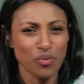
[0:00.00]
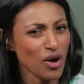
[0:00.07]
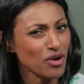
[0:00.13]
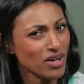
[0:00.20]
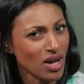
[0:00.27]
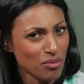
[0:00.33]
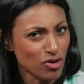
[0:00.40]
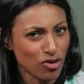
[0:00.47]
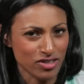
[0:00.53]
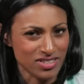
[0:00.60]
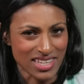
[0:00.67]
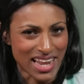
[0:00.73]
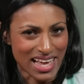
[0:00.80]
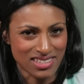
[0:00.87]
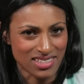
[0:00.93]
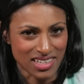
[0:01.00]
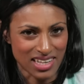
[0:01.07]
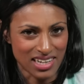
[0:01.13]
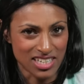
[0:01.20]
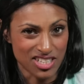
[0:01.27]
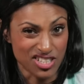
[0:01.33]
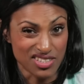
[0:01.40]
you won't come across elastic
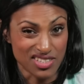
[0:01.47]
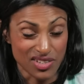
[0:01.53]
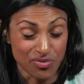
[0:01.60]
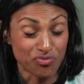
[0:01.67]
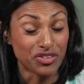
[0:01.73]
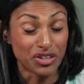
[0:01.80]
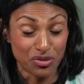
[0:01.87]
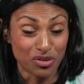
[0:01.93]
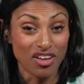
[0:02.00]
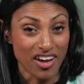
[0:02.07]
collisions in real